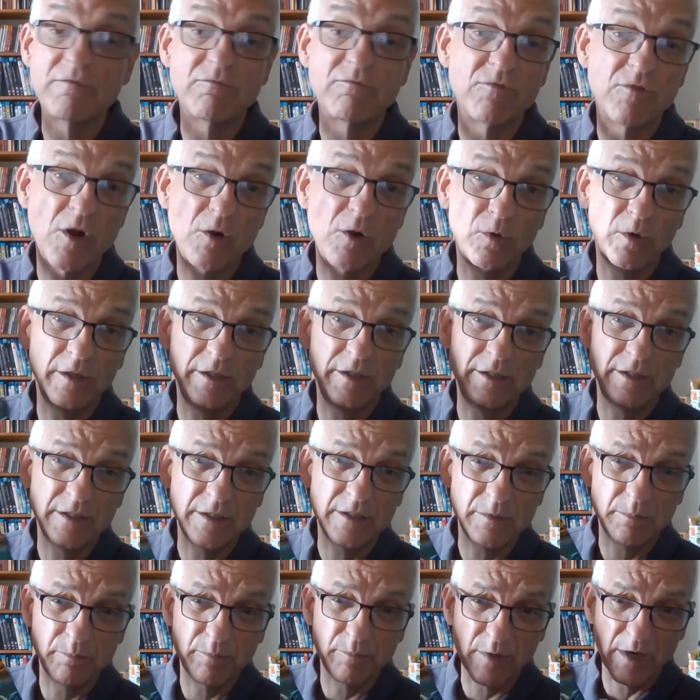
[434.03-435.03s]

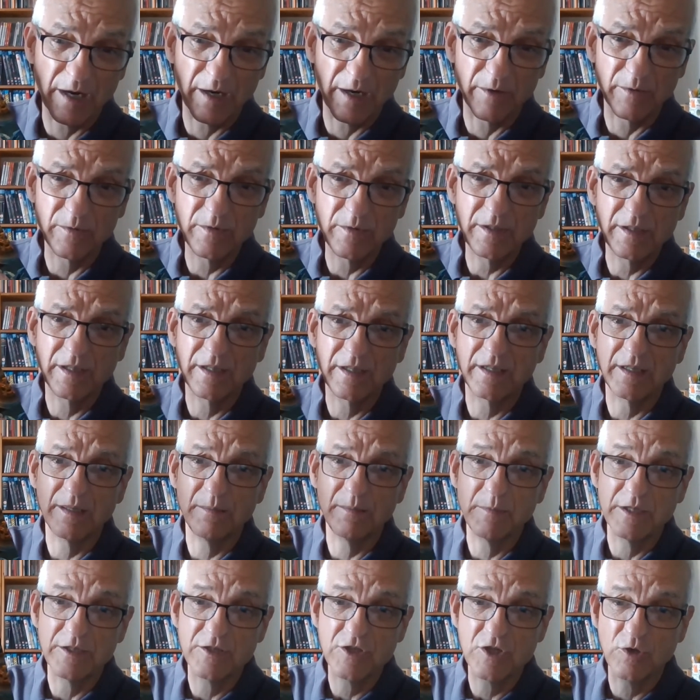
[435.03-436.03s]
Roland Brown.
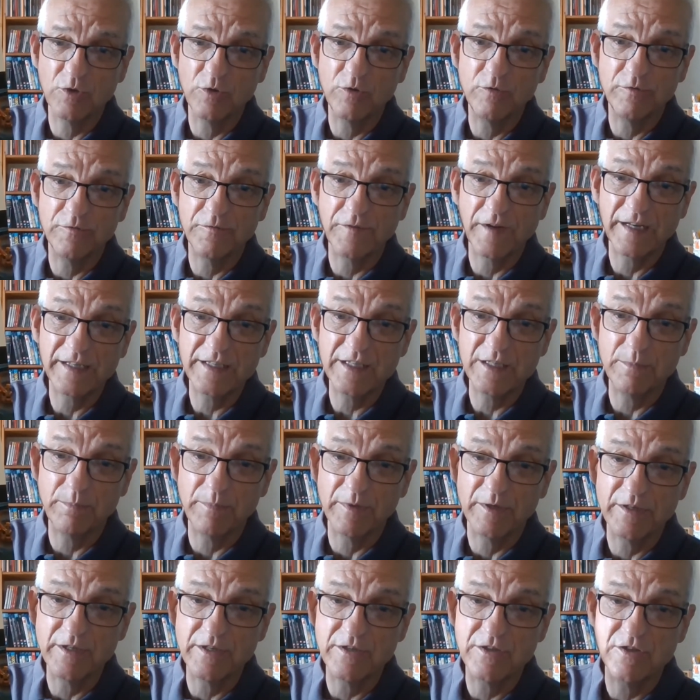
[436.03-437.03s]
It's called Fast
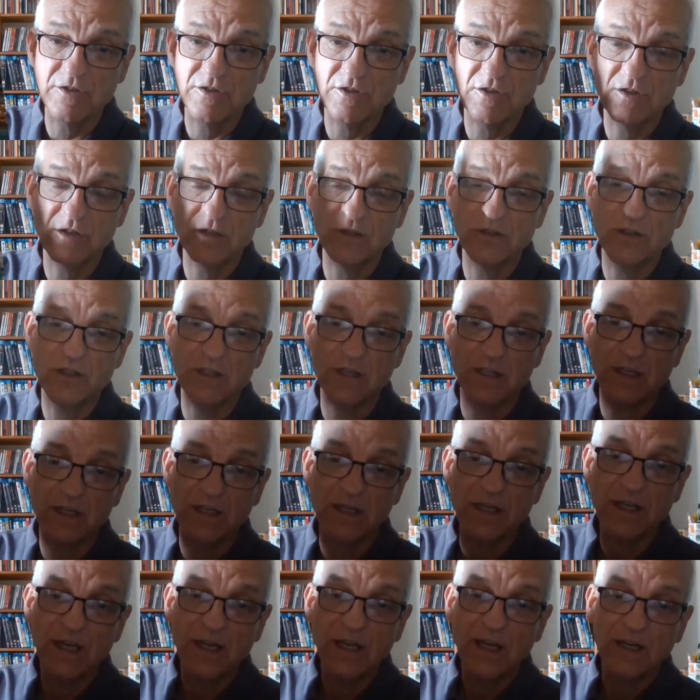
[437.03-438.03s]
Bikes, as you can
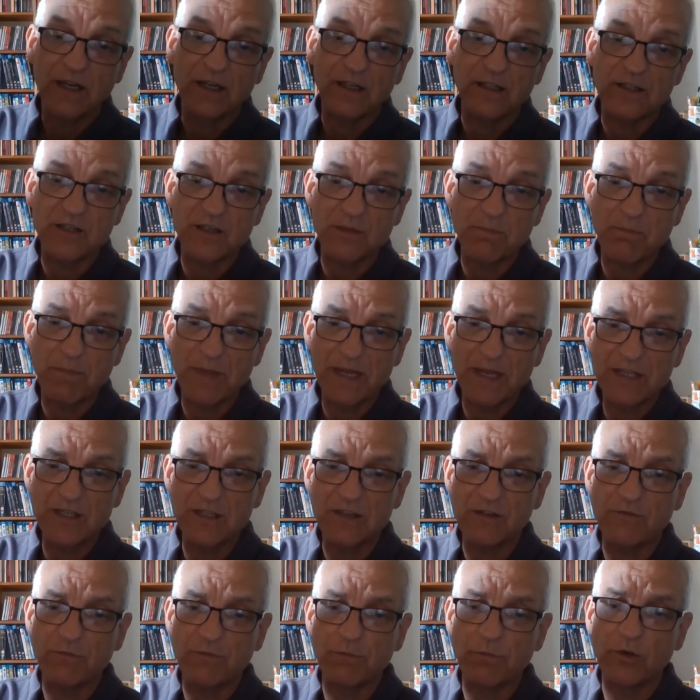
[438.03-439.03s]
see, and it's a
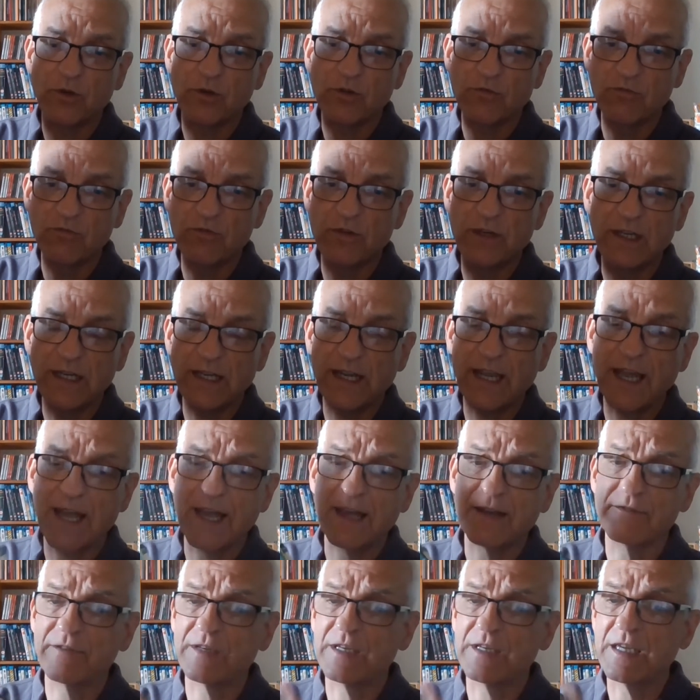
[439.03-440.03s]
massive book, really
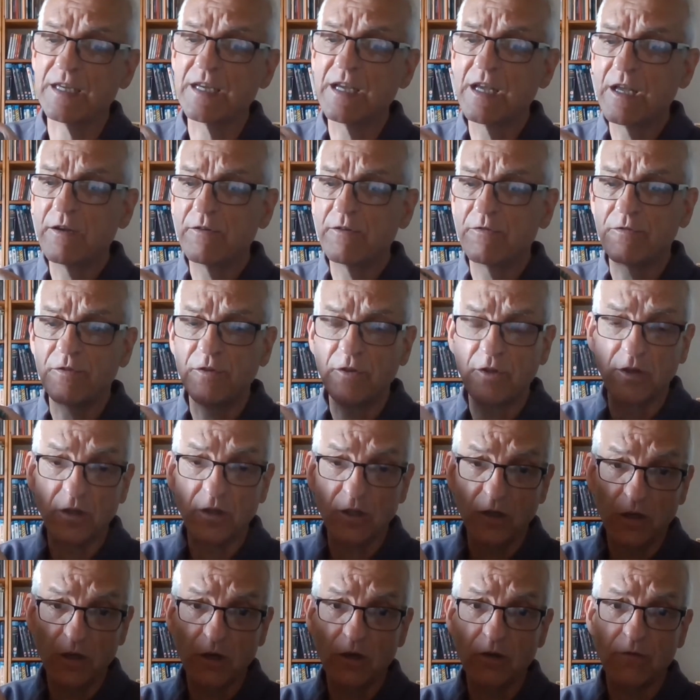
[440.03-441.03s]
heavy,
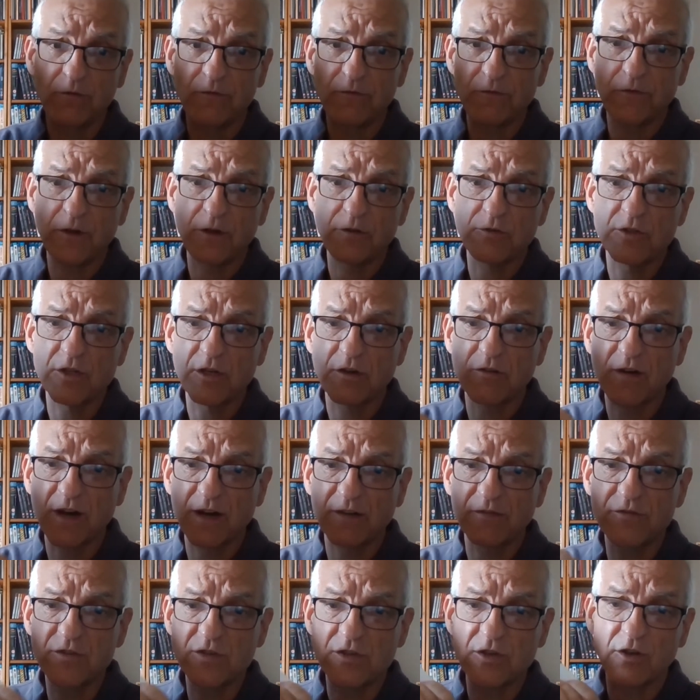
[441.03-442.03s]
full of
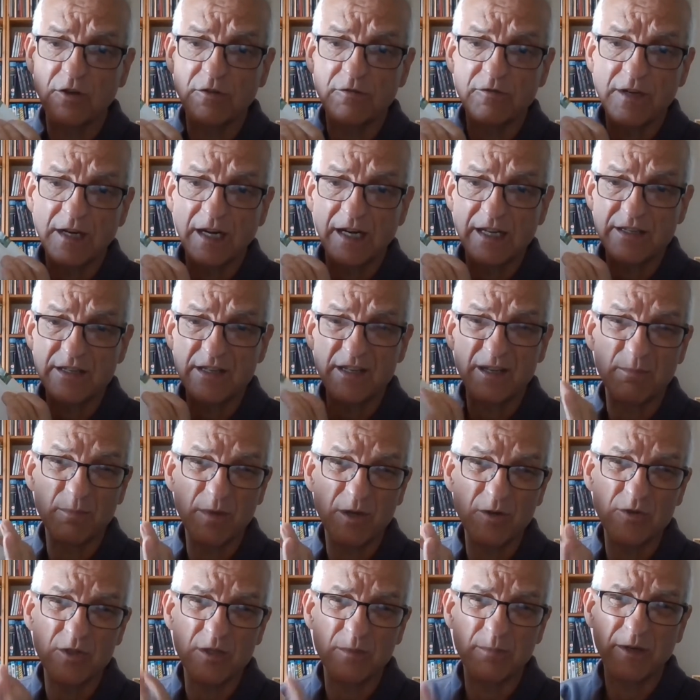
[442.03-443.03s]
photographs of classic
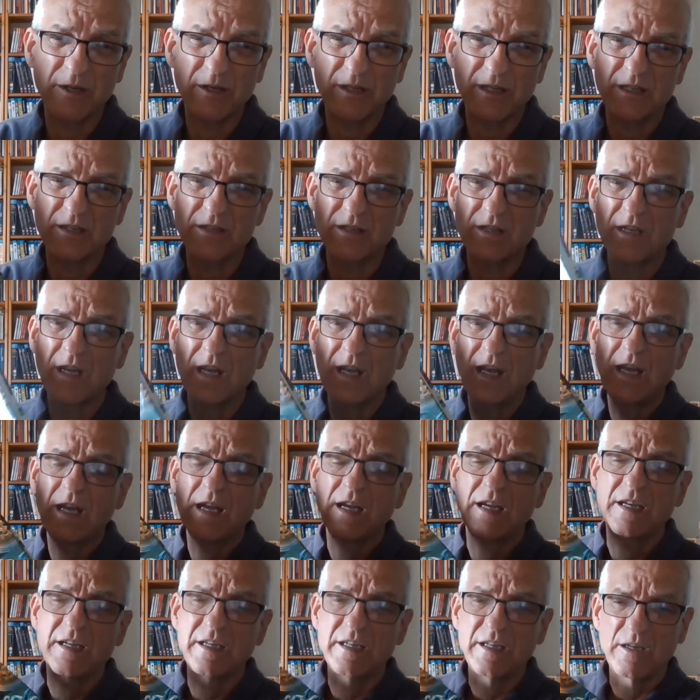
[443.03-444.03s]
motorbikes.
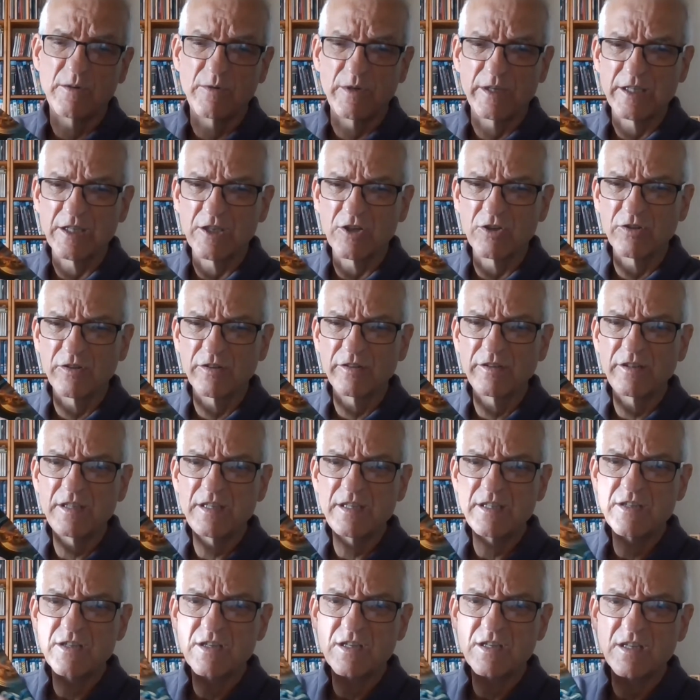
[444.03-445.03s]
Now I got
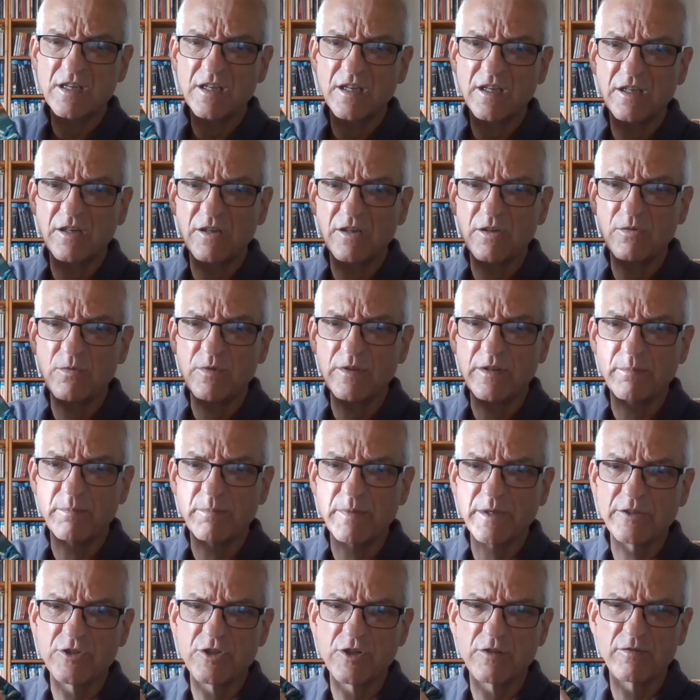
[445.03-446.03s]
this along with a
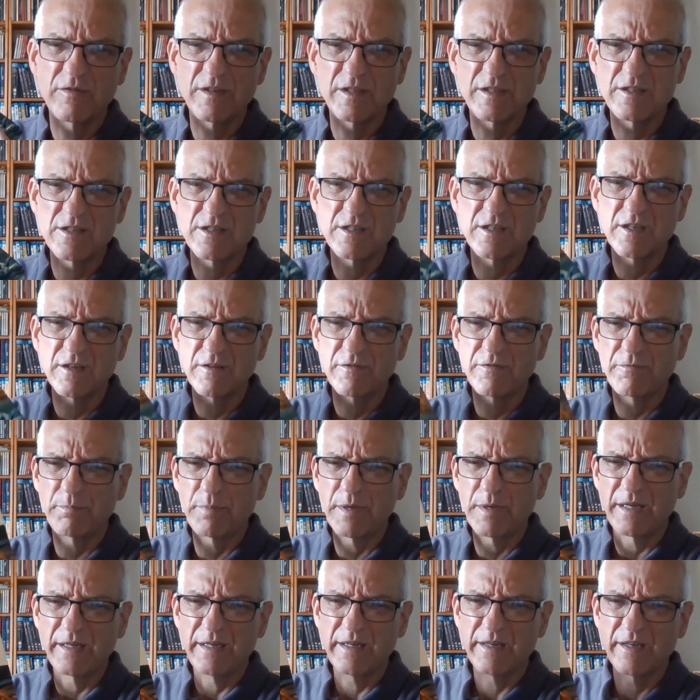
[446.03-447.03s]
bunch of other stuff,
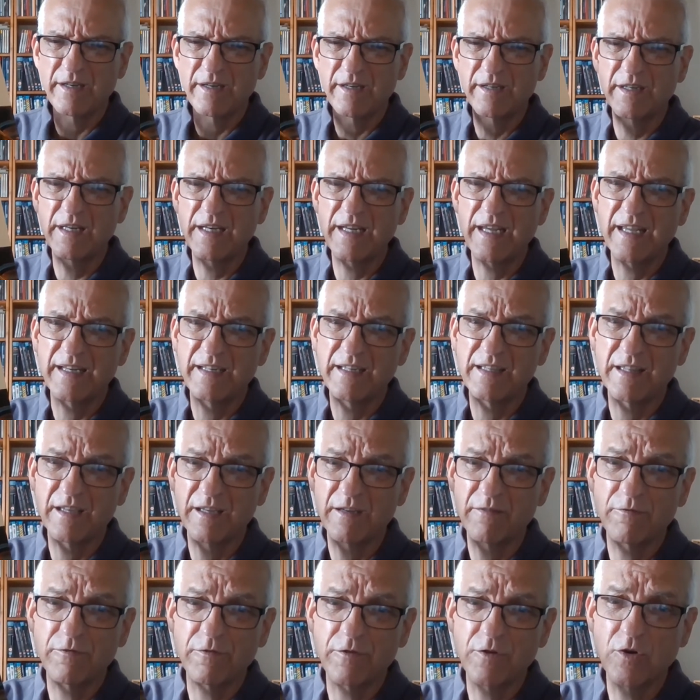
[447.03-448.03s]
paid hardly
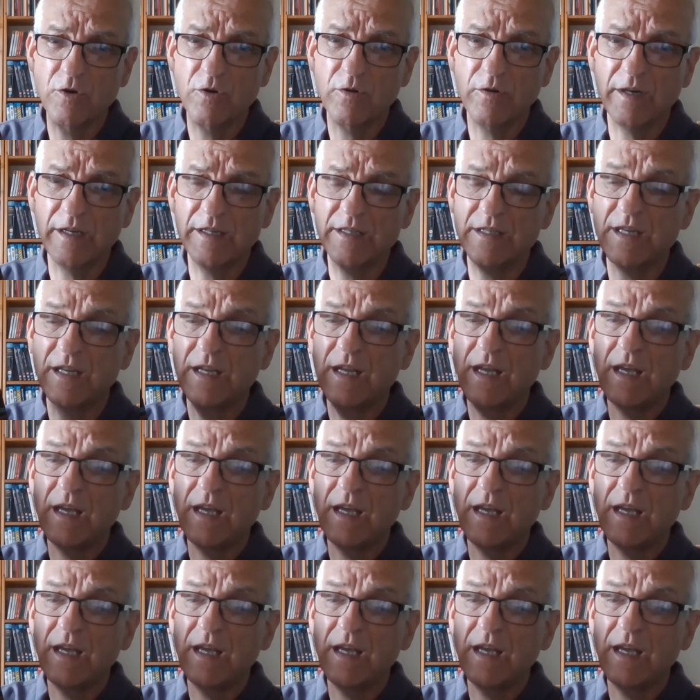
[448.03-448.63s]
anything for it.